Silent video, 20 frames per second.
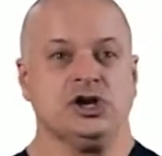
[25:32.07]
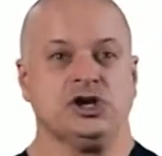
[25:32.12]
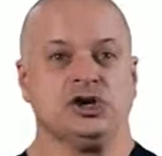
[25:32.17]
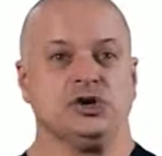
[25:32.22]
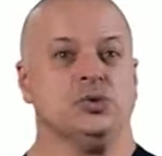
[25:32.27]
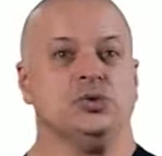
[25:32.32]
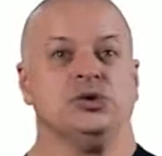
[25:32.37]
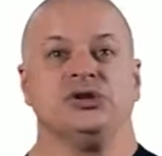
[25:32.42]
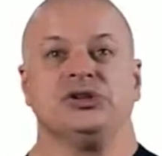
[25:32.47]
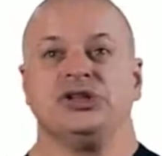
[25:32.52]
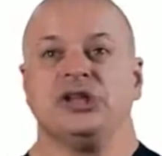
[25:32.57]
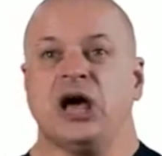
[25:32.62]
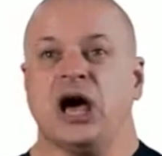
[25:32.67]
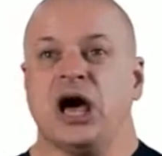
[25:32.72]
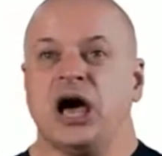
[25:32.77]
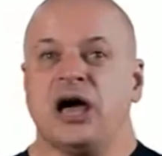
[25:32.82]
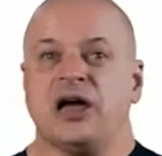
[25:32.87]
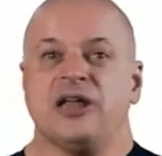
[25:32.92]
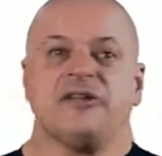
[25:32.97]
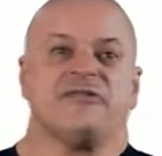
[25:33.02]
You will
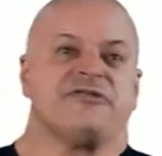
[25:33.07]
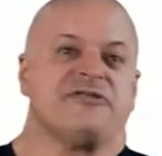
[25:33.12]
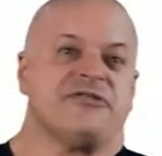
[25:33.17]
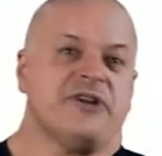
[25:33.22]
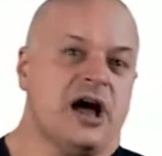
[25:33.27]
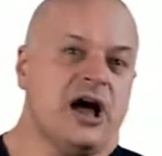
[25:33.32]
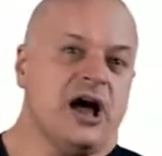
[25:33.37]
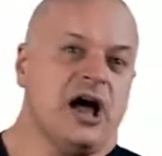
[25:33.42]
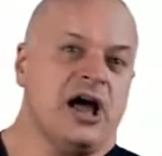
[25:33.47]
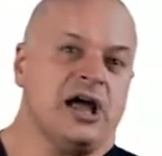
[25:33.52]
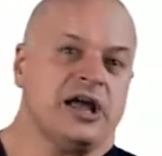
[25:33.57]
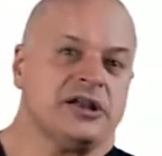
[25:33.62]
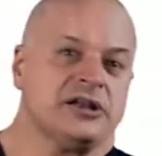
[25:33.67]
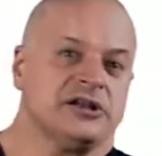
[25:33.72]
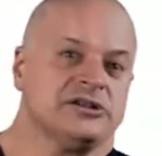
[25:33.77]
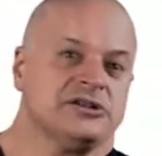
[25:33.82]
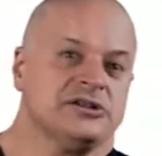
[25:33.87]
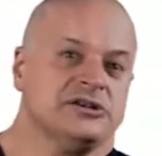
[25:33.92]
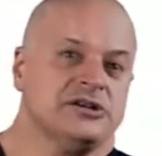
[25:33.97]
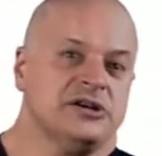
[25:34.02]
not find